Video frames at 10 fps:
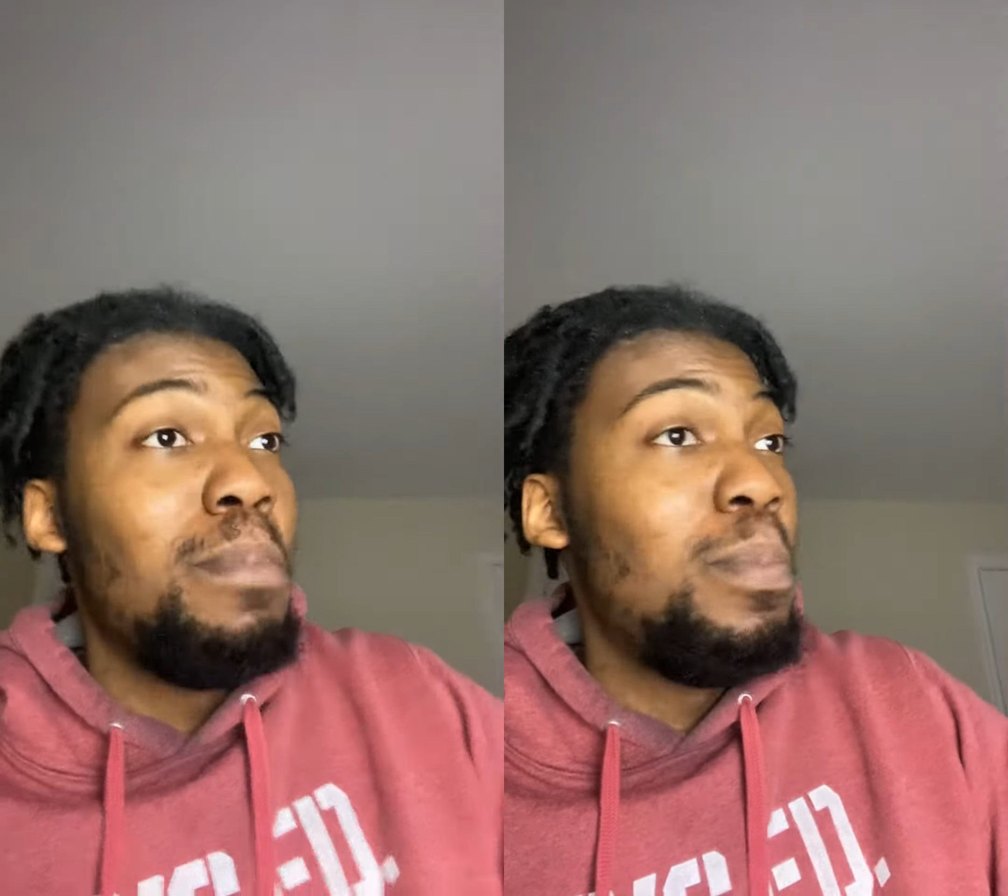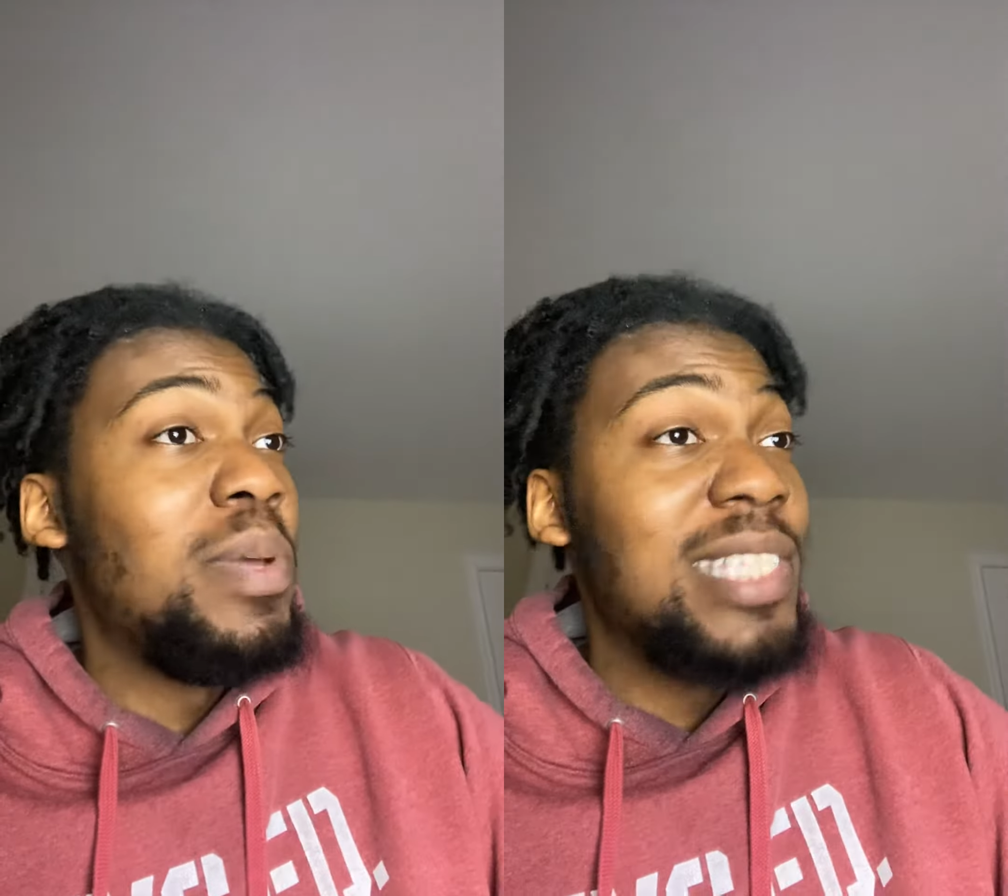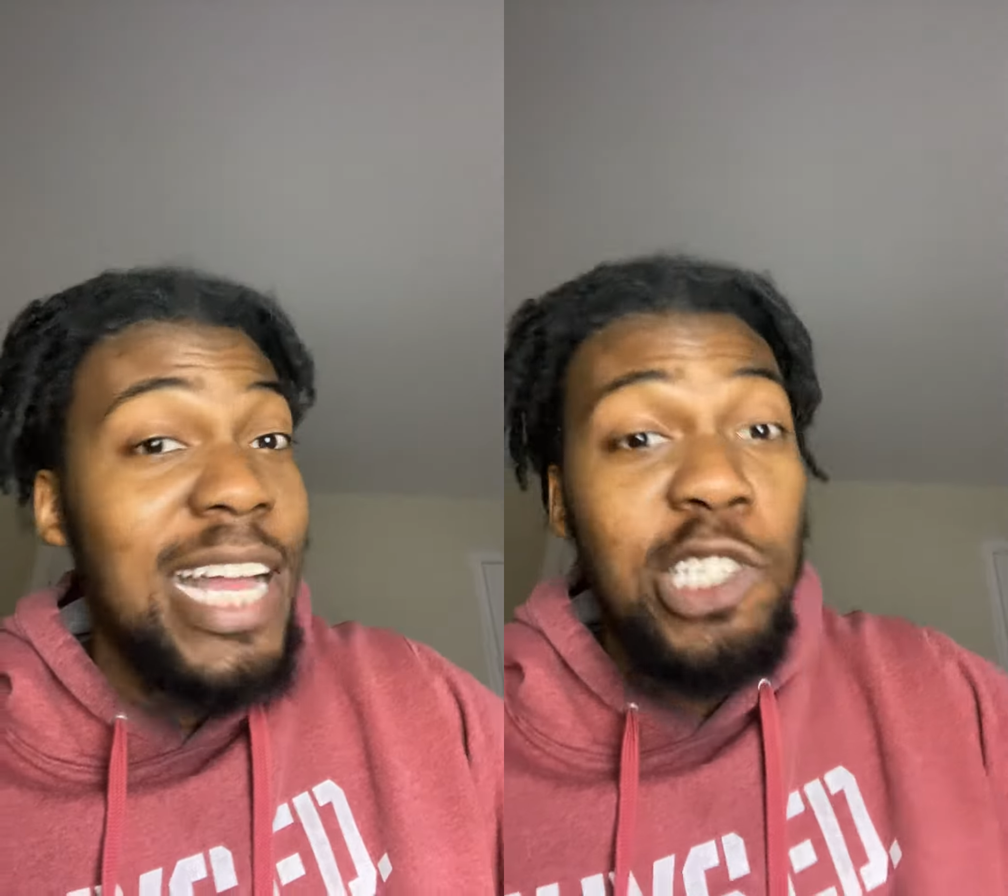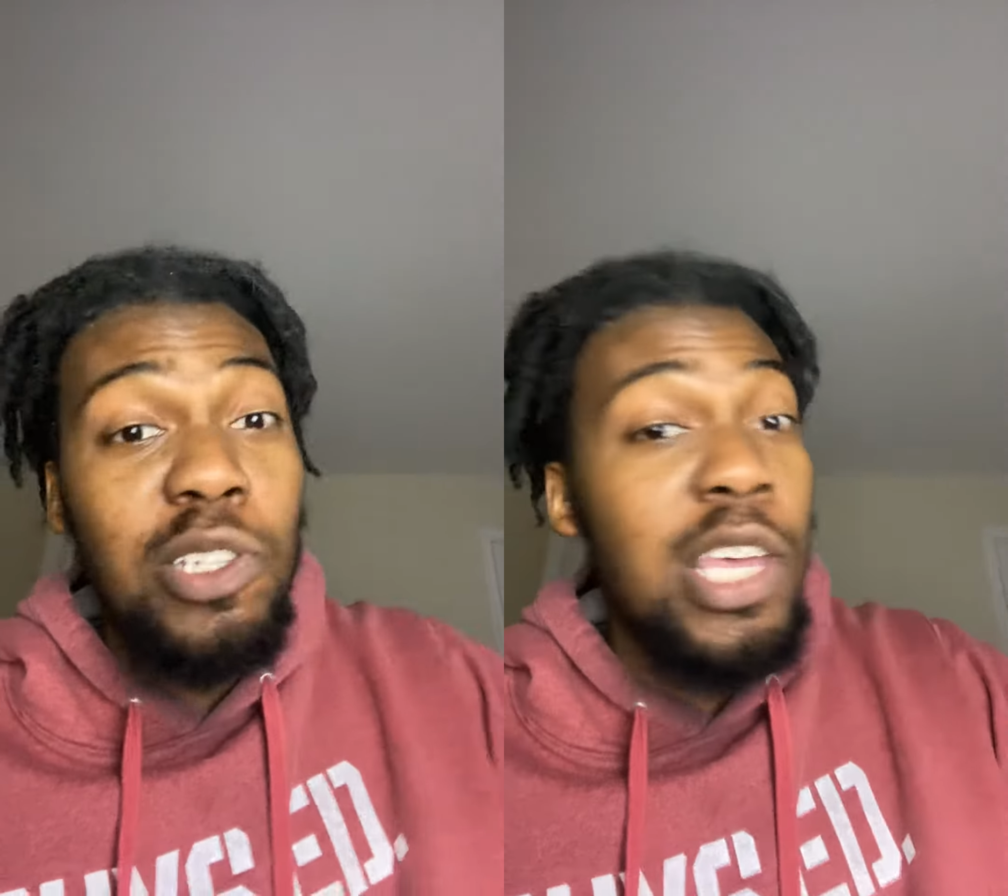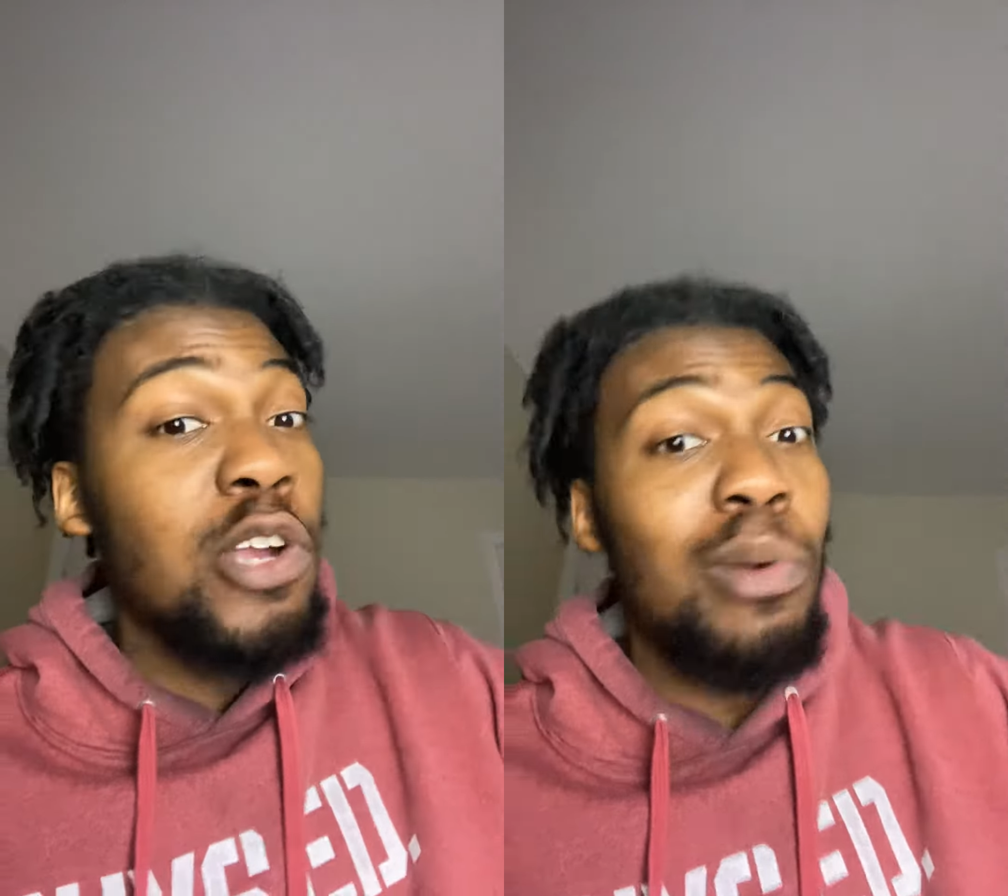
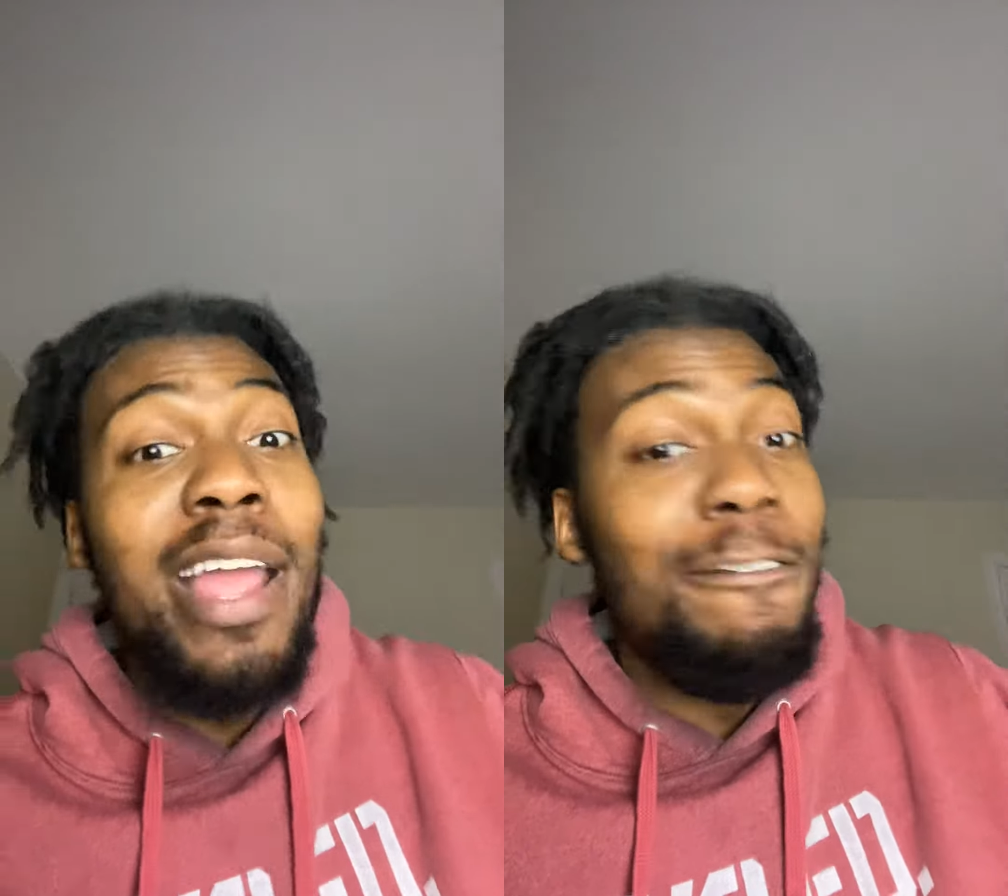potentially great